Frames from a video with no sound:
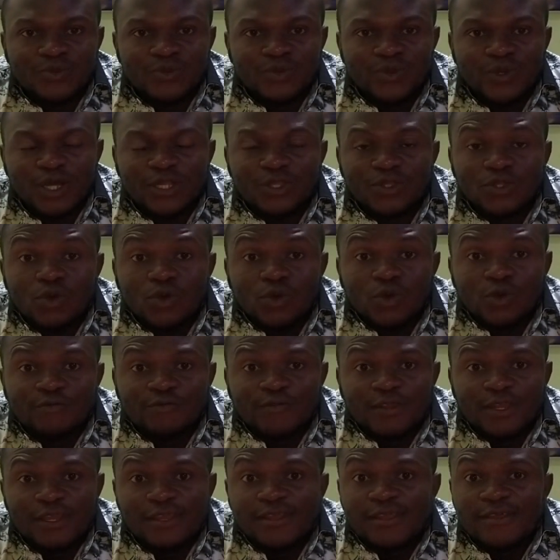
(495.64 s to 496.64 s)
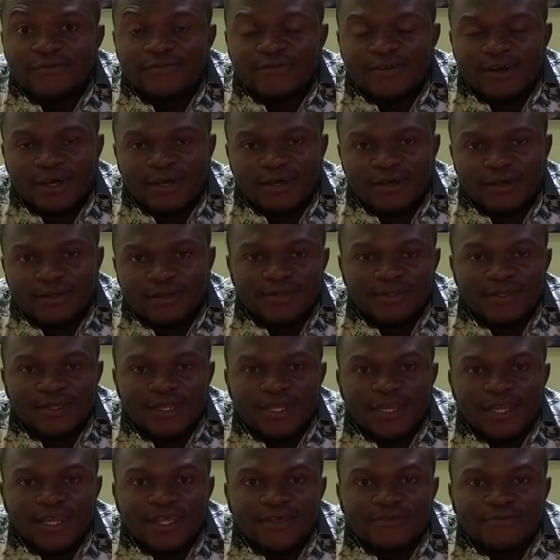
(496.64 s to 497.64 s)
We can talk of the liver.
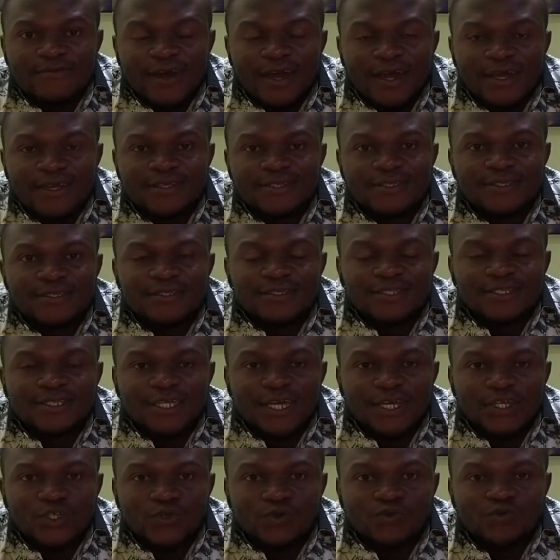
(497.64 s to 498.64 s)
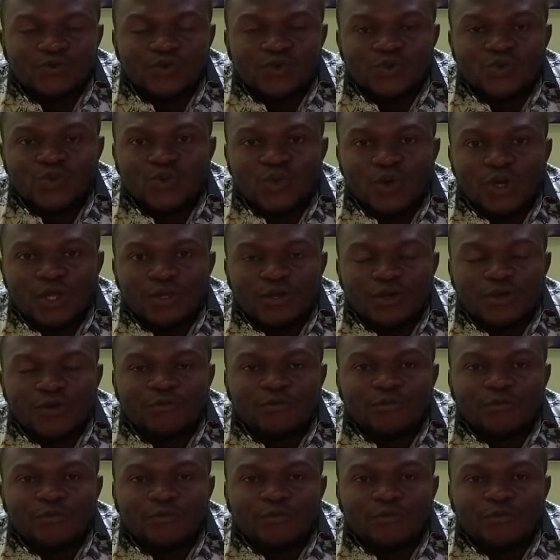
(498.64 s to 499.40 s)
The liver is in charge of doing what?